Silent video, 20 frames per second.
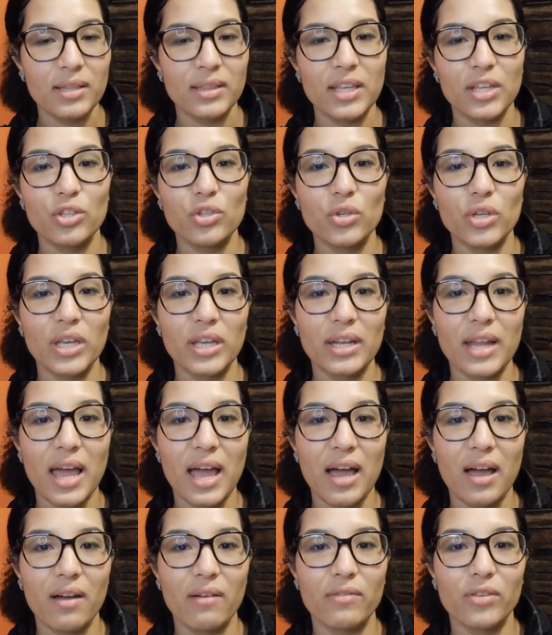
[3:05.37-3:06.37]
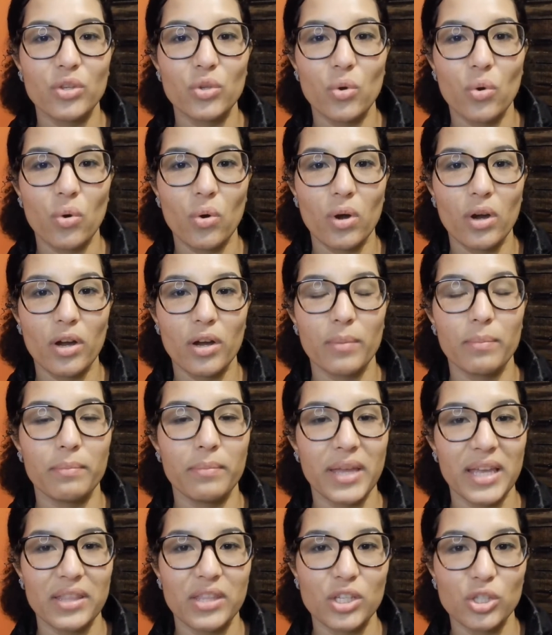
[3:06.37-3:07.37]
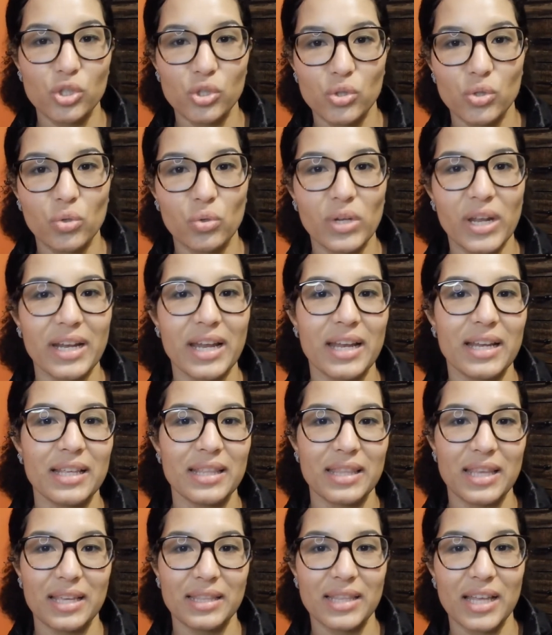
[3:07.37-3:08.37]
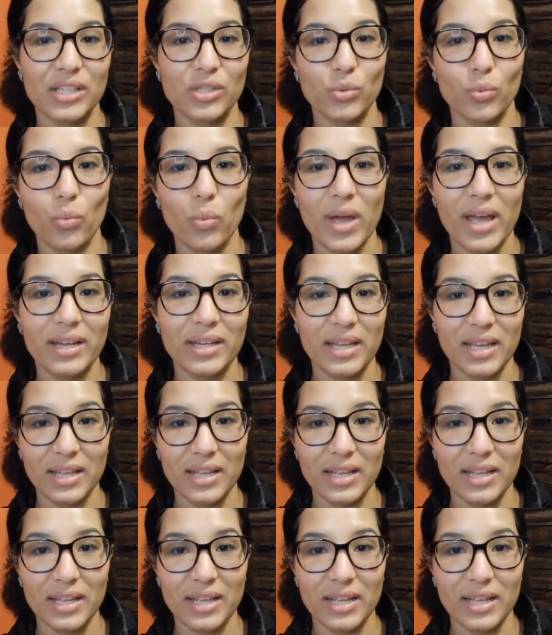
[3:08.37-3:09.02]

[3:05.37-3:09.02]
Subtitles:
then you can have your bathing suit and anything that's wet